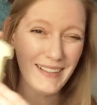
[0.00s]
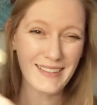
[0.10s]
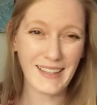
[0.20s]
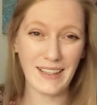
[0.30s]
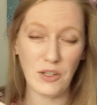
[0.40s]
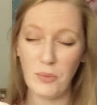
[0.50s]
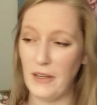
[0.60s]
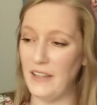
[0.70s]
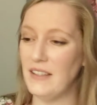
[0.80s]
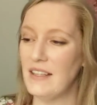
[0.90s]
He's got a little
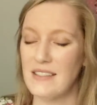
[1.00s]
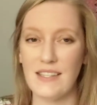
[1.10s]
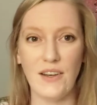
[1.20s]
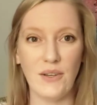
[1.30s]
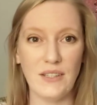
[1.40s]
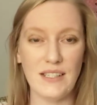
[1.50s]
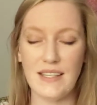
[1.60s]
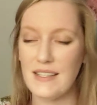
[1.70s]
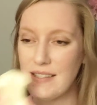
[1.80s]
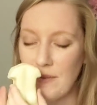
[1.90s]
butt. So this
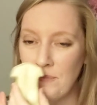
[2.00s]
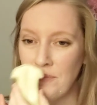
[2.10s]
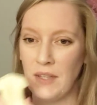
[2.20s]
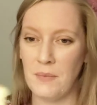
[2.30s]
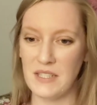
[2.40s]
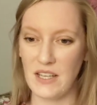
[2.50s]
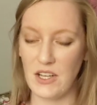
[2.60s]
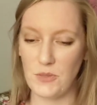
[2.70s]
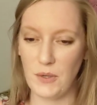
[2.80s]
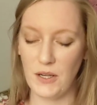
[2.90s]
is a
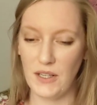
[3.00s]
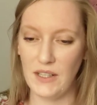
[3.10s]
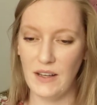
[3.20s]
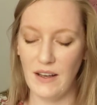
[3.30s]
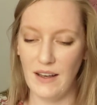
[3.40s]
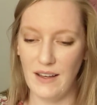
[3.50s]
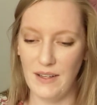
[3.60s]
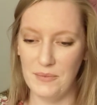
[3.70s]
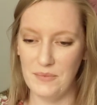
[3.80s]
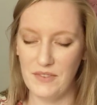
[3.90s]
massage bar
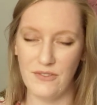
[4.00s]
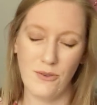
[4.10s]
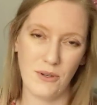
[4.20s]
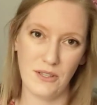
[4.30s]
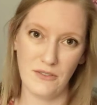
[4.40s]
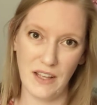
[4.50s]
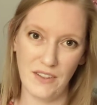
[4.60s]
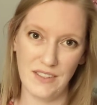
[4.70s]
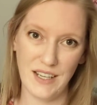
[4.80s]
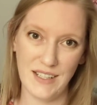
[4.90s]
for their
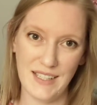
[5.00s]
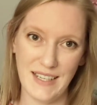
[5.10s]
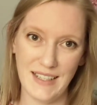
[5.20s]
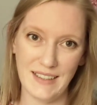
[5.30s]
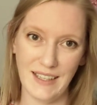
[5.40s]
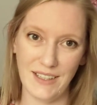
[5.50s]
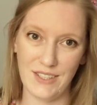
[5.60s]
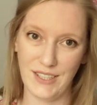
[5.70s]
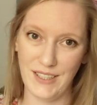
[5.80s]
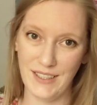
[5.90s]
Valentine's Day
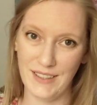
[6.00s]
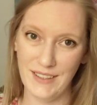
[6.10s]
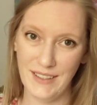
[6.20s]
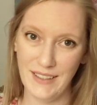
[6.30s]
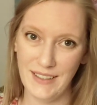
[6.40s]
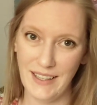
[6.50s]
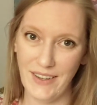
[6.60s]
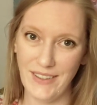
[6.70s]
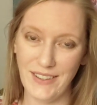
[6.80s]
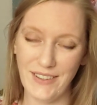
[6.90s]
collection.
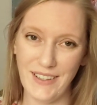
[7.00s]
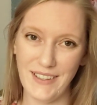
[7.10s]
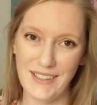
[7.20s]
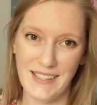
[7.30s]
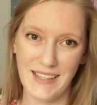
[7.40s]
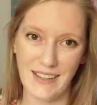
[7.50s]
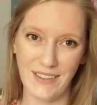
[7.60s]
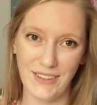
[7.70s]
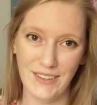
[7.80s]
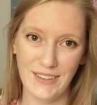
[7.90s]
There you go. Now you can see that
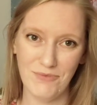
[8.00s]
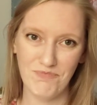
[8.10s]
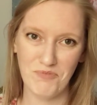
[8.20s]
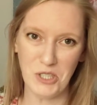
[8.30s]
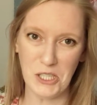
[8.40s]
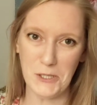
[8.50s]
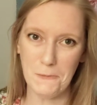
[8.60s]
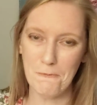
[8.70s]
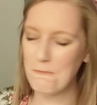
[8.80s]
little tush.